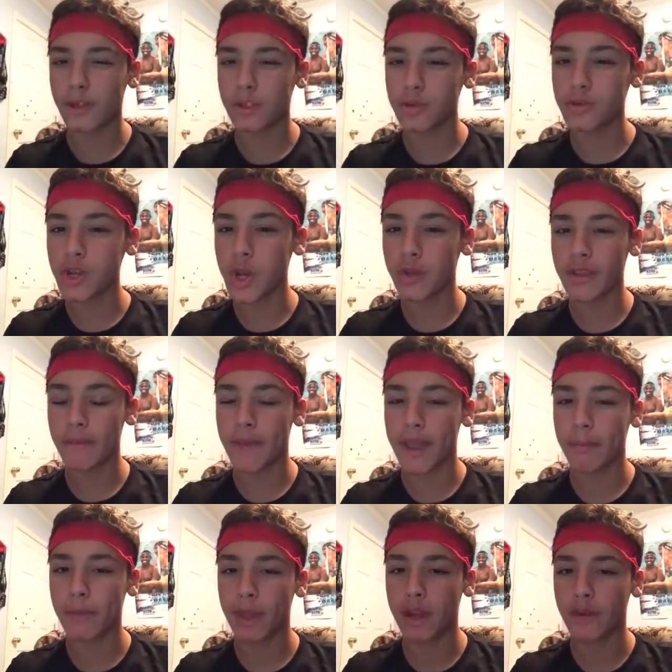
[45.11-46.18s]
you know that
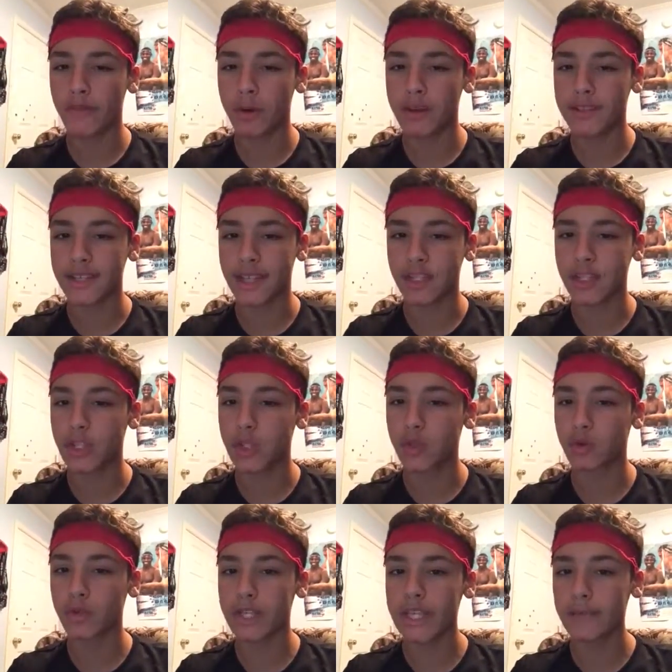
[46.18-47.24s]
my microphone is
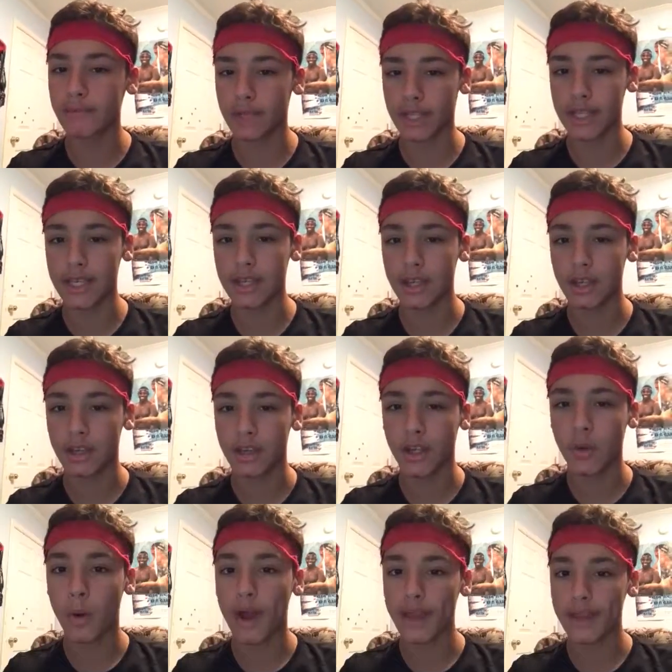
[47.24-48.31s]
extremely
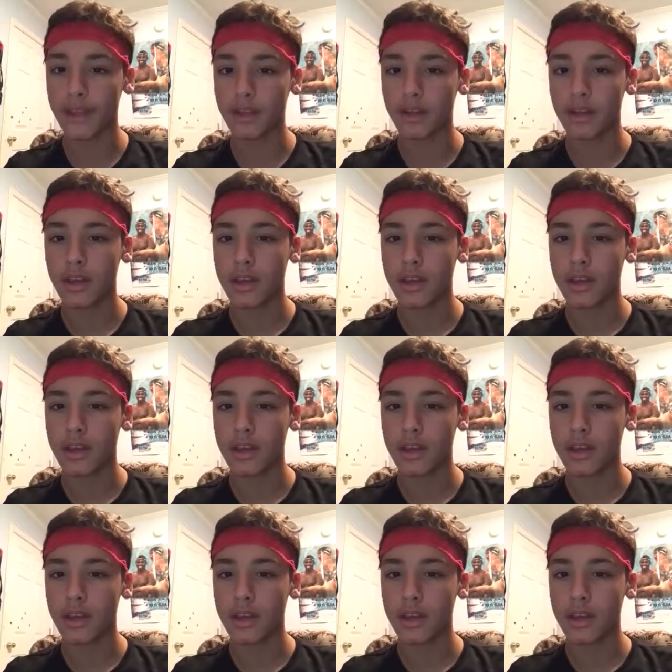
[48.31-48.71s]
quiet,